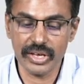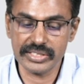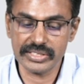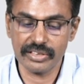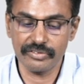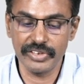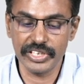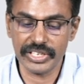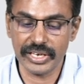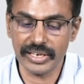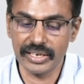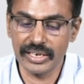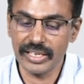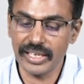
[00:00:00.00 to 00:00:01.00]
loss of
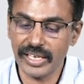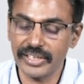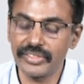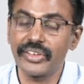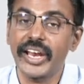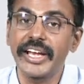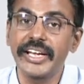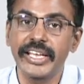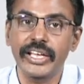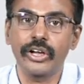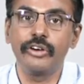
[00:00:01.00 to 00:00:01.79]
vision in the right eye